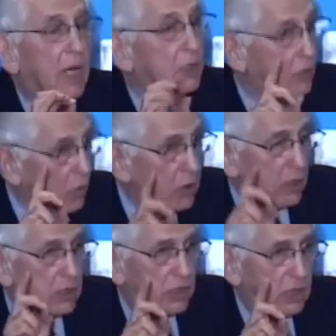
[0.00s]
under
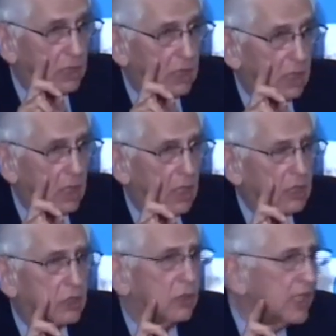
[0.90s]
orders
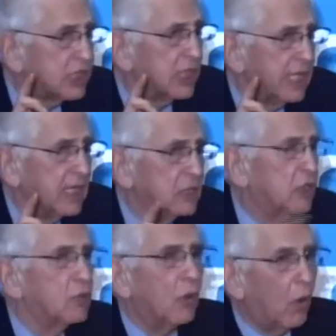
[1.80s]
to listen in
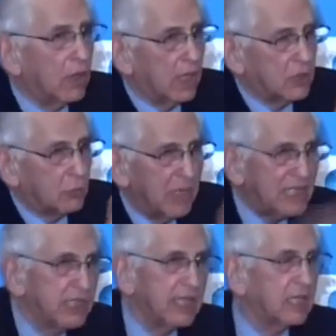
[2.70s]
to
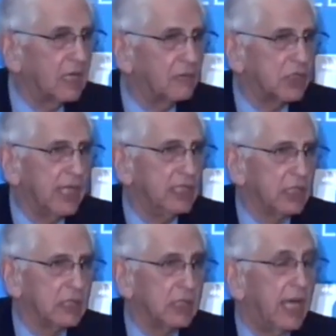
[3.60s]
domestic
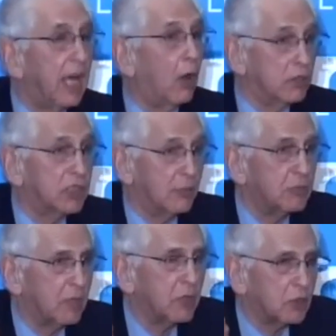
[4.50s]
conversations on
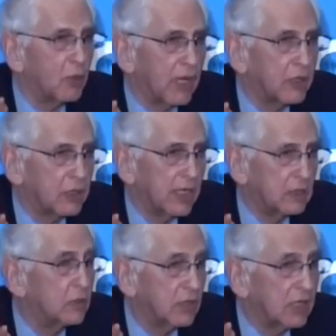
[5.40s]
September 12th,
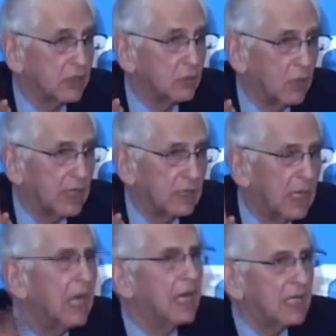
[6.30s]
2001,
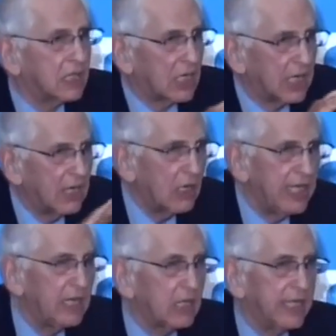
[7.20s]

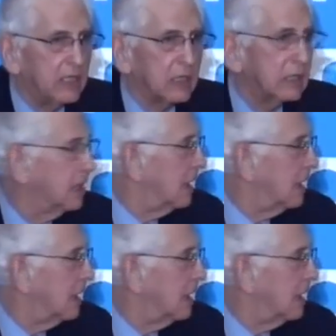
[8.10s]
clearly illegal,